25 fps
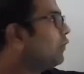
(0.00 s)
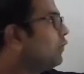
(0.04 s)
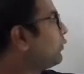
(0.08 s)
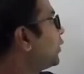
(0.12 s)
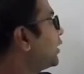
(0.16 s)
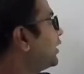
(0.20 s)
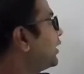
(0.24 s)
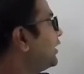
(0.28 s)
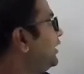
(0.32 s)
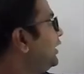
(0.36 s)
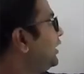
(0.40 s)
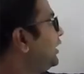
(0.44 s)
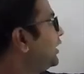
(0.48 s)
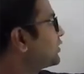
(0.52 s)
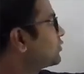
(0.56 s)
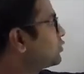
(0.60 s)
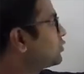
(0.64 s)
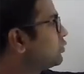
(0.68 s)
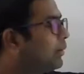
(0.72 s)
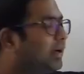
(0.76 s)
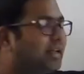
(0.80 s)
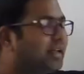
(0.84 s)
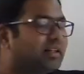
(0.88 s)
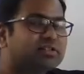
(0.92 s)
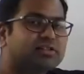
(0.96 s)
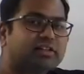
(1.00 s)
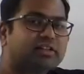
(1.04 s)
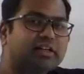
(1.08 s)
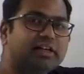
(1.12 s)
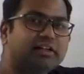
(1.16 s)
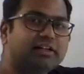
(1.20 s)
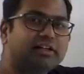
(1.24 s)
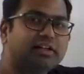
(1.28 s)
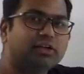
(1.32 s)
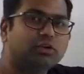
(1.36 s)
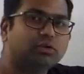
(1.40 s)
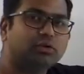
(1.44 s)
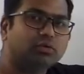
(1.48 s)
for e raised to minus
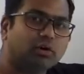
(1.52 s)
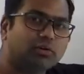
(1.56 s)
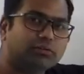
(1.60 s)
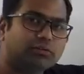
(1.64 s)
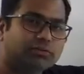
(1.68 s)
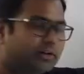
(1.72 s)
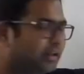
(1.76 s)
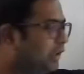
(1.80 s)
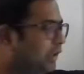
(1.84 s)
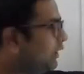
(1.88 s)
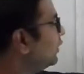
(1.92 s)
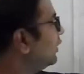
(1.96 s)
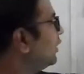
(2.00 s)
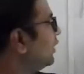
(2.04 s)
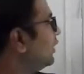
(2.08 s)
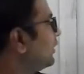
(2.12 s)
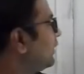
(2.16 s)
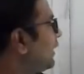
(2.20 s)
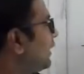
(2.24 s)
at u of t,